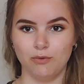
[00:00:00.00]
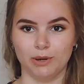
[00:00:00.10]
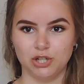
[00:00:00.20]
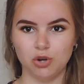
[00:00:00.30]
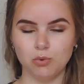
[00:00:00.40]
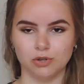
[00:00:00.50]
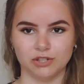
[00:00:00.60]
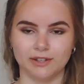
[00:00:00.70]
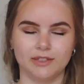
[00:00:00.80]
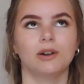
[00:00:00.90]
over my
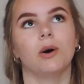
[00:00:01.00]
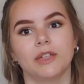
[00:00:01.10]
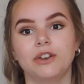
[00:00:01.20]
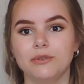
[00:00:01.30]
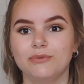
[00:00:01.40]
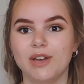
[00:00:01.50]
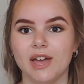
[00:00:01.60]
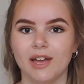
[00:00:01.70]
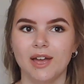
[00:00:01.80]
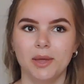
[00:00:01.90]
shoulders, and I think, oh, they don't
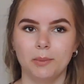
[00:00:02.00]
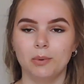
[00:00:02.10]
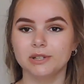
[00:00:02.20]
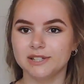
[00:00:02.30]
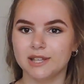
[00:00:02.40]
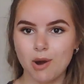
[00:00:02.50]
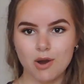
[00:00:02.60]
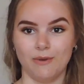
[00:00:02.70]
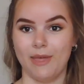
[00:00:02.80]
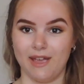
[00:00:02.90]
fit. But once they're
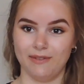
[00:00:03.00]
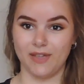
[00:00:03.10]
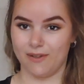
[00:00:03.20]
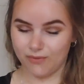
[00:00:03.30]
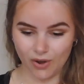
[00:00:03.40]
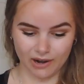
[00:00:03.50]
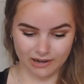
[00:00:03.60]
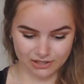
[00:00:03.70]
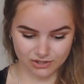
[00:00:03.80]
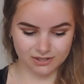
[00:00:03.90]
over, they're
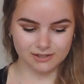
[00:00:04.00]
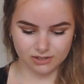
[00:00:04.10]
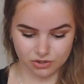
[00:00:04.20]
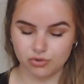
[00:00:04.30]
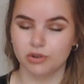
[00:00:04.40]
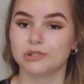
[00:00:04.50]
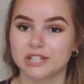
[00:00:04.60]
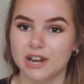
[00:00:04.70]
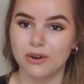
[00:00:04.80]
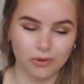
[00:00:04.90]
fine. It's just a struggle
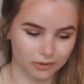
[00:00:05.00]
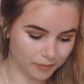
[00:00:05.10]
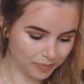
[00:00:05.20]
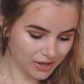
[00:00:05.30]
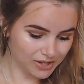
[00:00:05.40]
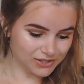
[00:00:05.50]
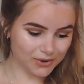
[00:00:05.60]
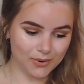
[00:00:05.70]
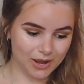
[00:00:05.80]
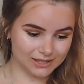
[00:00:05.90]
to get it on.
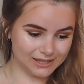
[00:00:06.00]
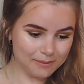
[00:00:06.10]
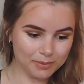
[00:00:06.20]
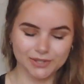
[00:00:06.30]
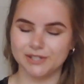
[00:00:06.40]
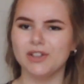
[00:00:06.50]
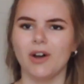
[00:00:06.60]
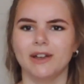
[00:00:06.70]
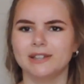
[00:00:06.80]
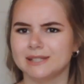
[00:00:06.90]
So a zip on the
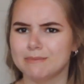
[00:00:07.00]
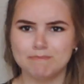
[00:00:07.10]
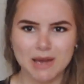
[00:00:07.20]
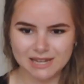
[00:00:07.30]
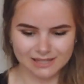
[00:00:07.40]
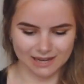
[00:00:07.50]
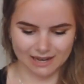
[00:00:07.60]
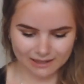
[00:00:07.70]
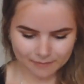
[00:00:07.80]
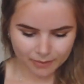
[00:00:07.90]
side is
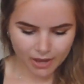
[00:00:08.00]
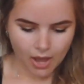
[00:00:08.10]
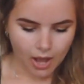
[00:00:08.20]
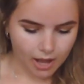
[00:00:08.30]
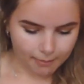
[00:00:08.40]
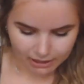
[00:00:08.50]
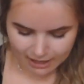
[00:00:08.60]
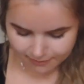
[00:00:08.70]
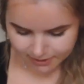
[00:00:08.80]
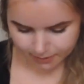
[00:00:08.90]
amazing. I
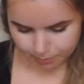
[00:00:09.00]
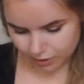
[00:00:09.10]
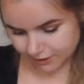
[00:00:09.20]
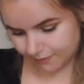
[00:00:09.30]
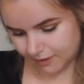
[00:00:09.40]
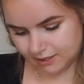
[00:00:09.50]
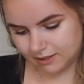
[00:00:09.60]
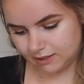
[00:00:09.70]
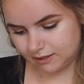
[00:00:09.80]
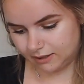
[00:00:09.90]
haven't said the price of this.
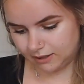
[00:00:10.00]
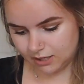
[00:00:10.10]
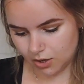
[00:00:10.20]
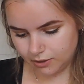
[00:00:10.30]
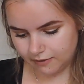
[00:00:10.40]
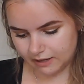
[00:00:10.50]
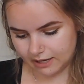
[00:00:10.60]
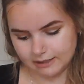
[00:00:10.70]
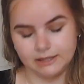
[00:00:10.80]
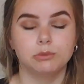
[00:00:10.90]
The only thing
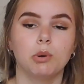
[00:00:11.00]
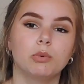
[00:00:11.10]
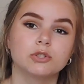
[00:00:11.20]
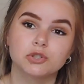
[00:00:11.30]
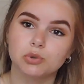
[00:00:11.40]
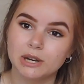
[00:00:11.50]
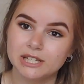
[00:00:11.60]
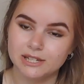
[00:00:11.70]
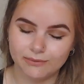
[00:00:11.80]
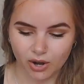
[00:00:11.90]
is, this one was
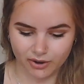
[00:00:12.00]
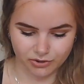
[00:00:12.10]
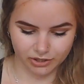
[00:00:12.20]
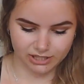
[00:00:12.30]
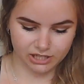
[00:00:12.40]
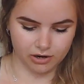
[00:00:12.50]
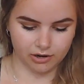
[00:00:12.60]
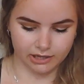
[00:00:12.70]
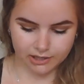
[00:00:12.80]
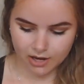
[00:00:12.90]

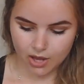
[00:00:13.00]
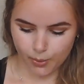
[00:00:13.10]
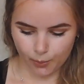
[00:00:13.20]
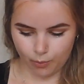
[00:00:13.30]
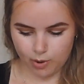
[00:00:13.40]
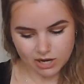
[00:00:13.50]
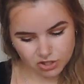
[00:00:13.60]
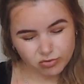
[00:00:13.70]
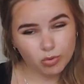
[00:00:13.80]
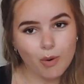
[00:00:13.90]
$25.99,
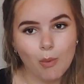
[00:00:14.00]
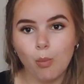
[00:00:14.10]
which for a